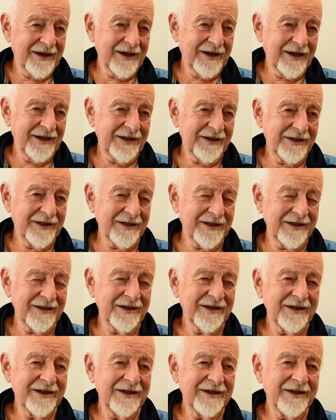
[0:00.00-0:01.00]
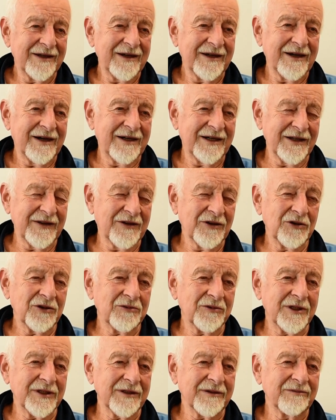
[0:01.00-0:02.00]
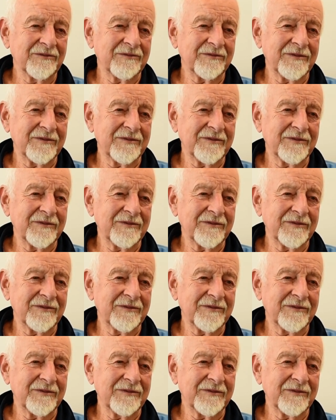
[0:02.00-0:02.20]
And I thought, well,